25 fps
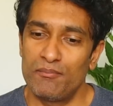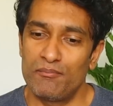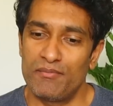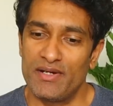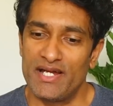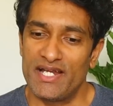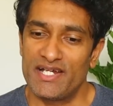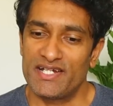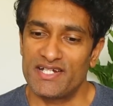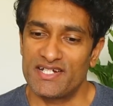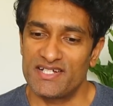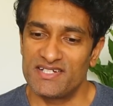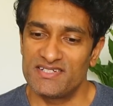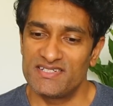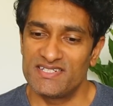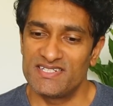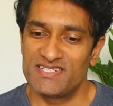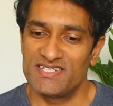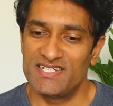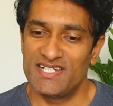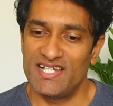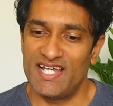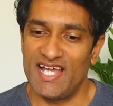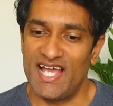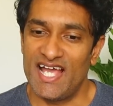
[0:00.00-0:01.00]
But
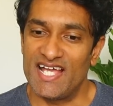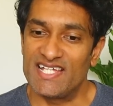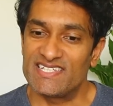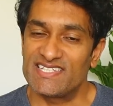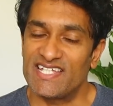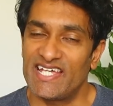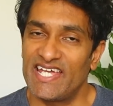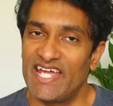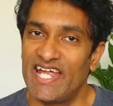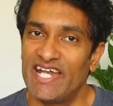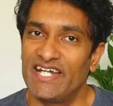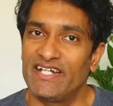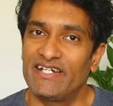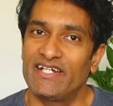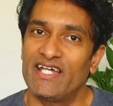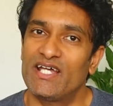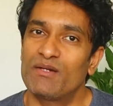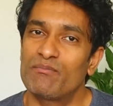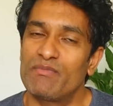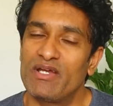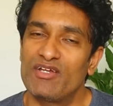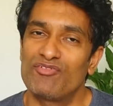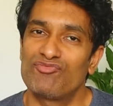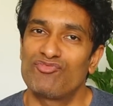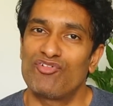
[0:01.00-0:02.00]
as I
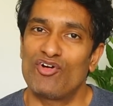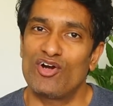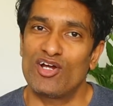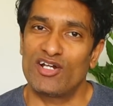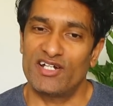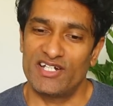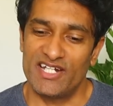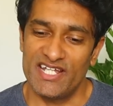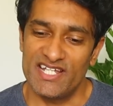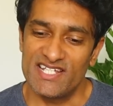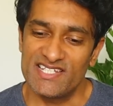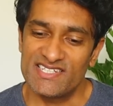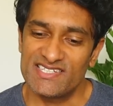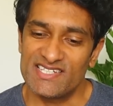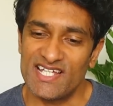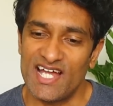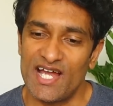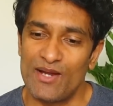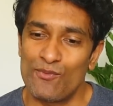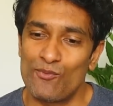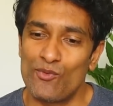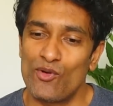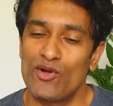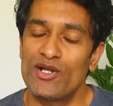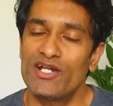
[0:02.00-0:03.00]
enter my 40s,
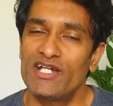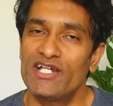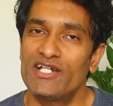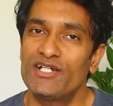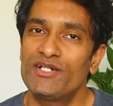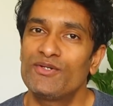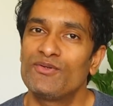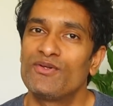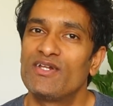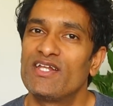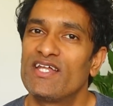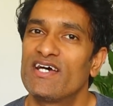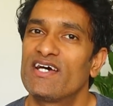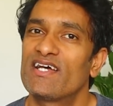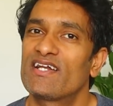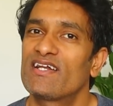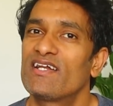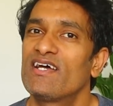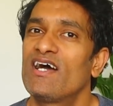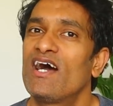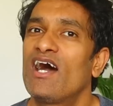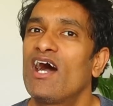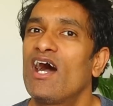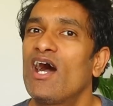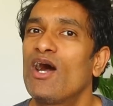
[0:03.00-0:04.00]
I wanted to
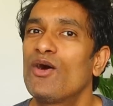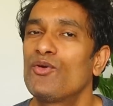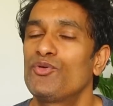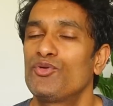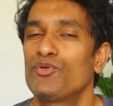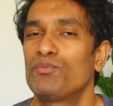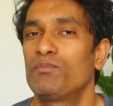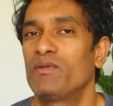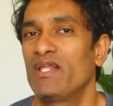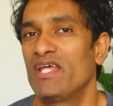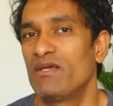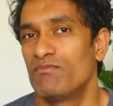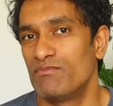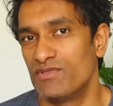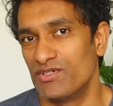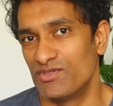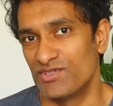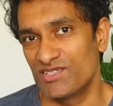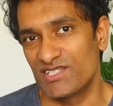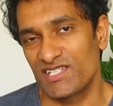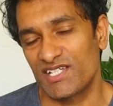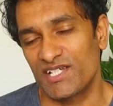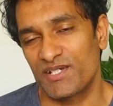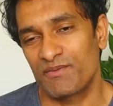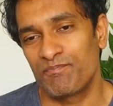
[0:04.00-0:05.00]
learn how to play
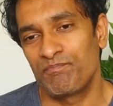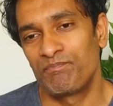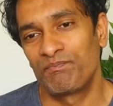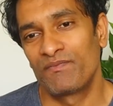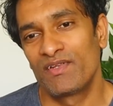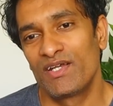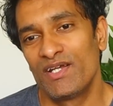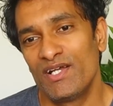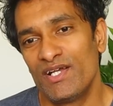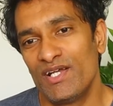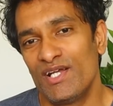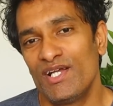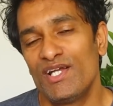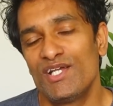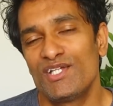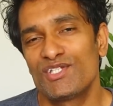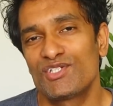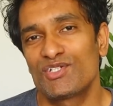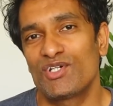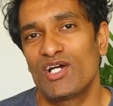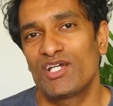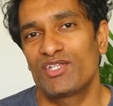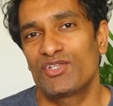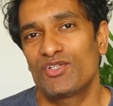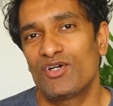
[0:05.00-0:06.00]
music.
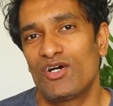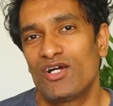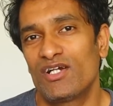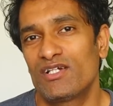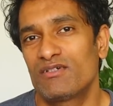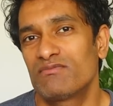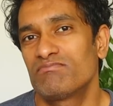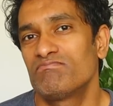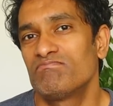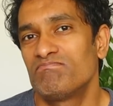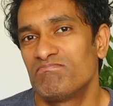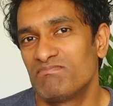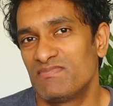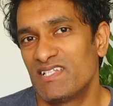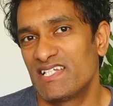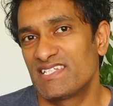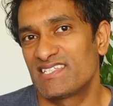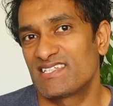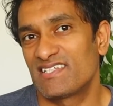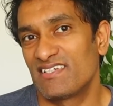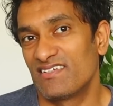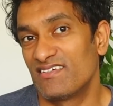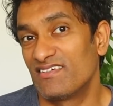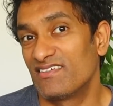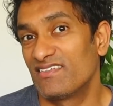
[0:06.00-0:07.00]
So I thought,
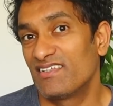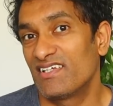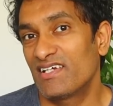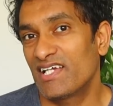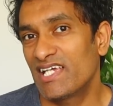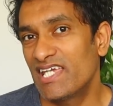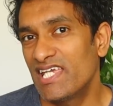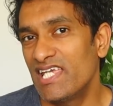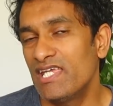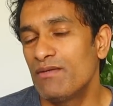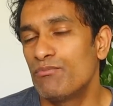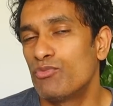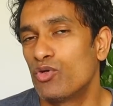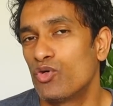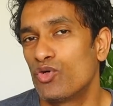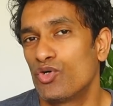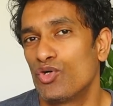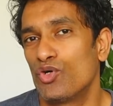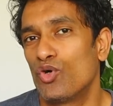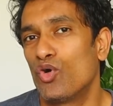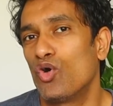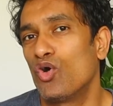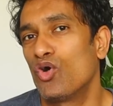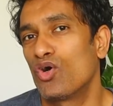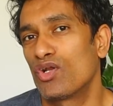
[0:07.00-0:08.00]
let's learn the
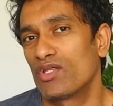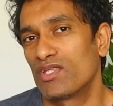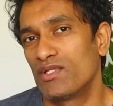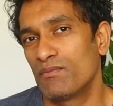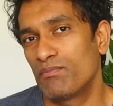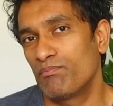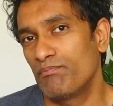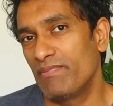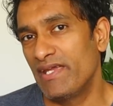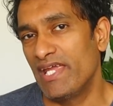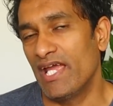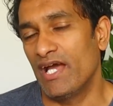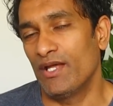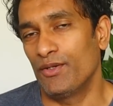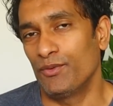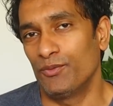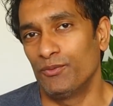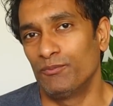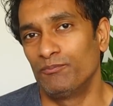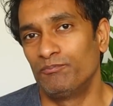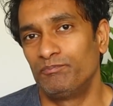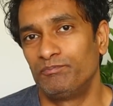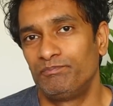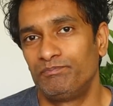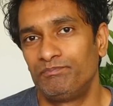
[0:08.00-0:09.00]
keyboard or the piano.
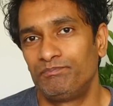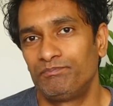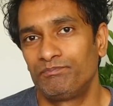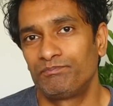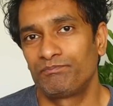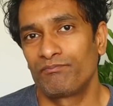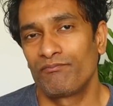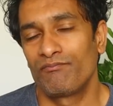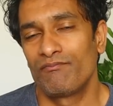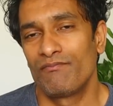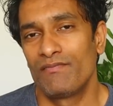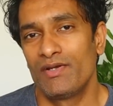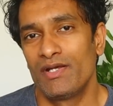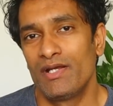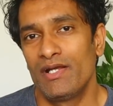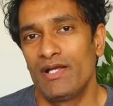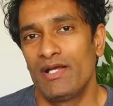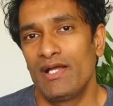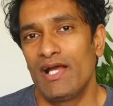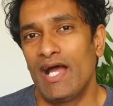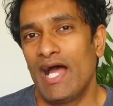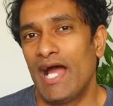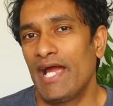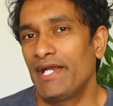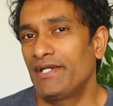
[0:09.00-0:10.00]

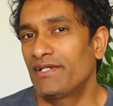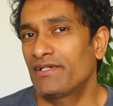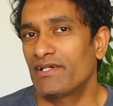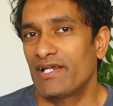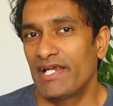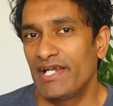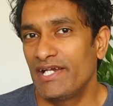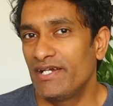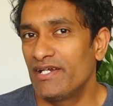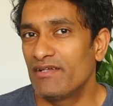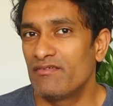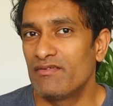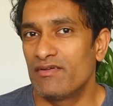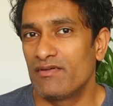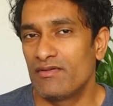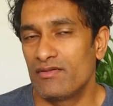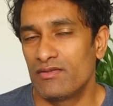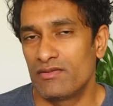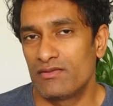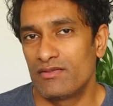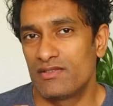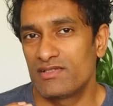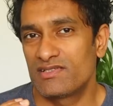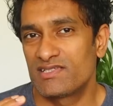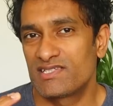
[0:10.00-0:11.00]
I tried
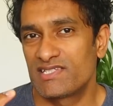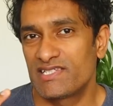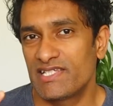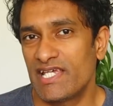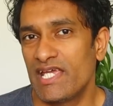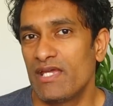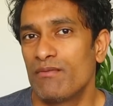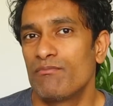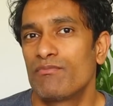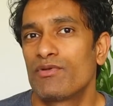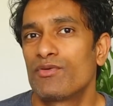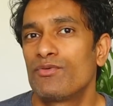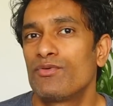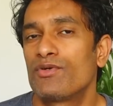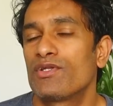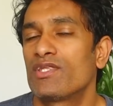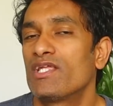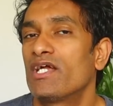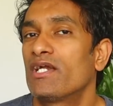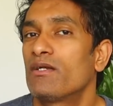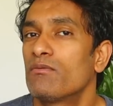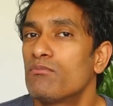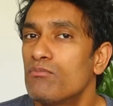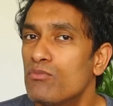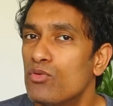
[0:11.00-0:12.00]
the same route
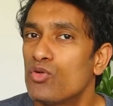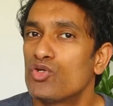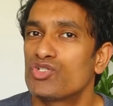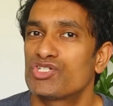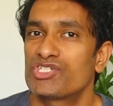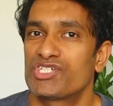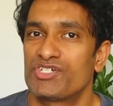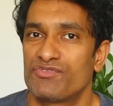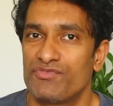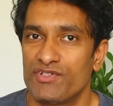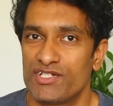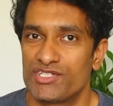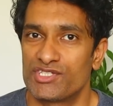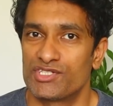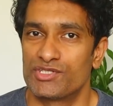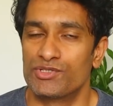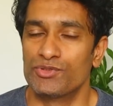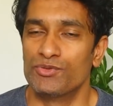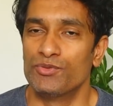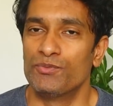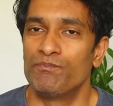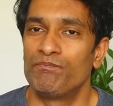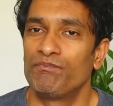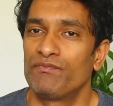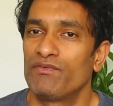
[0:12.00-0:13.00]
that most of us
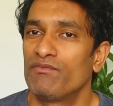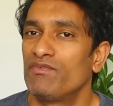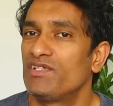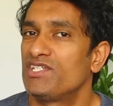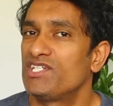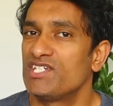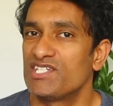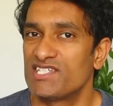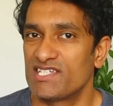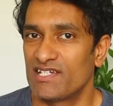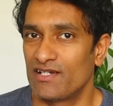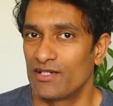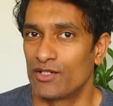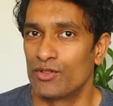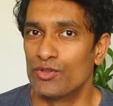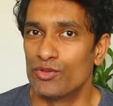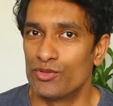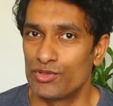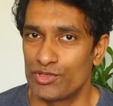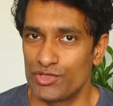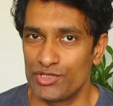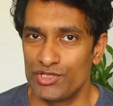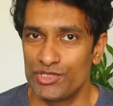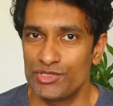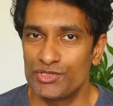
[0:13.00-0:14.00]
do, which is I
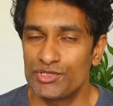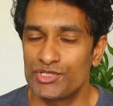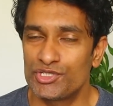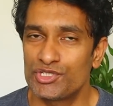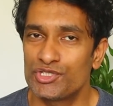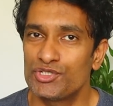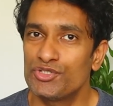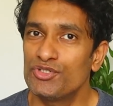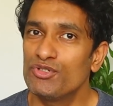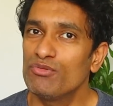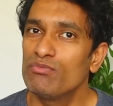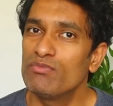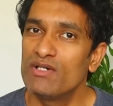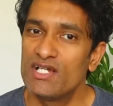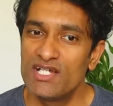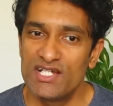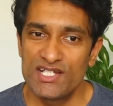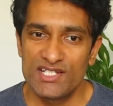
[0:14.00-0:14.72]
go to YouTube,